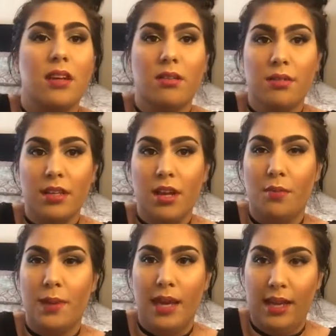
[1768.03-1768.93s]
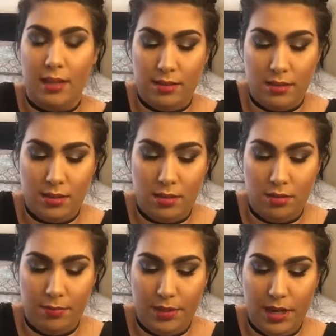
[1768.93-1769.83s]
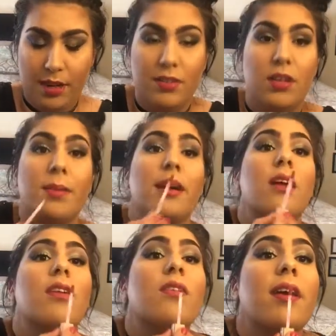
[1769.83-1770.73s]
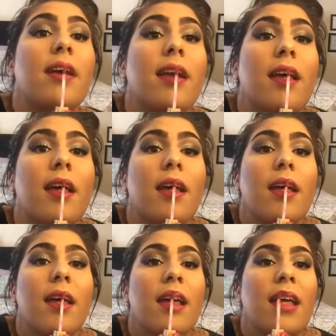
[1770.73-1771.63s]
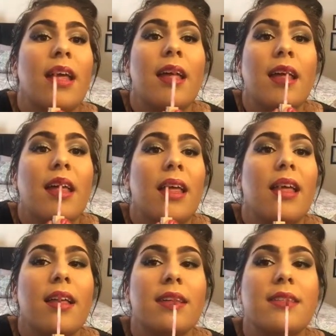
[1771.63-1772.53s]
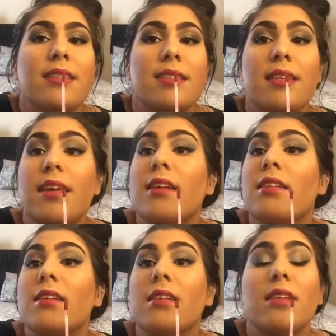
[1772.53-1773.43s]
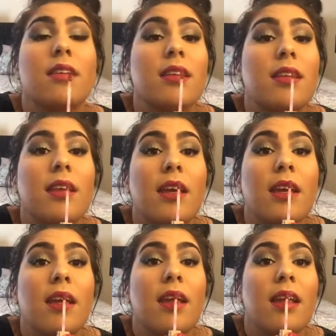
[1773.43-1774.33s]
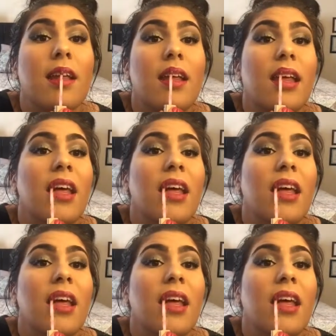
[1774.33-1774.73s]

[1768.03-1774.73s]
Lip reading: It's not really opaque, so I'm gonna have to go back over it. Let's see it.